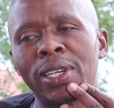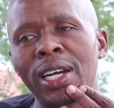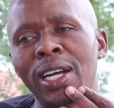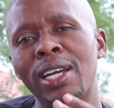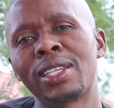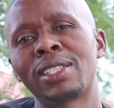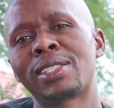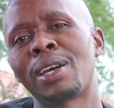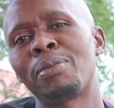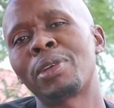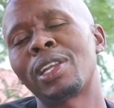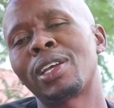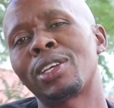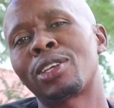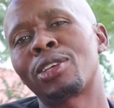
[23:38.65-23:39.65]
guys,
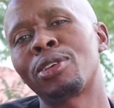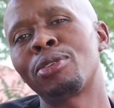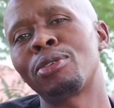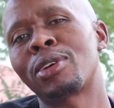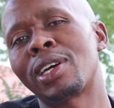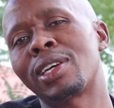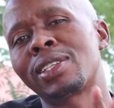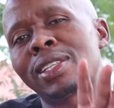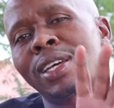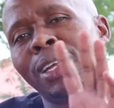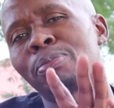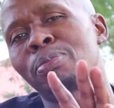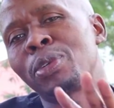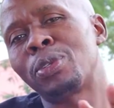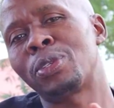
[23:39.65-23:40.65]
like you guys that
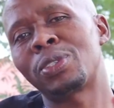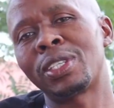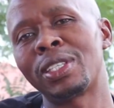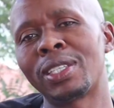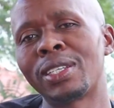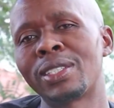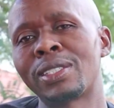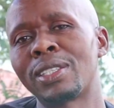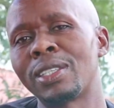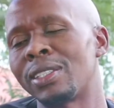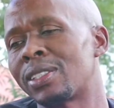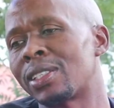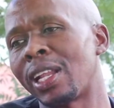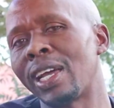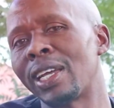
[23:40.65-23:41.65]
are producing these
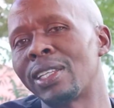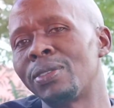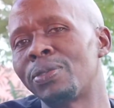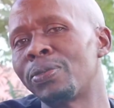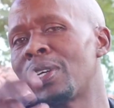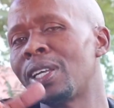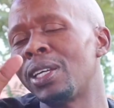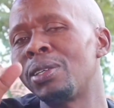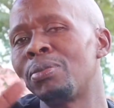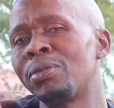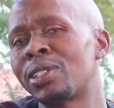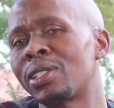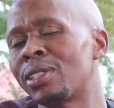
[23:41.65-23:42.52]
things, like the films,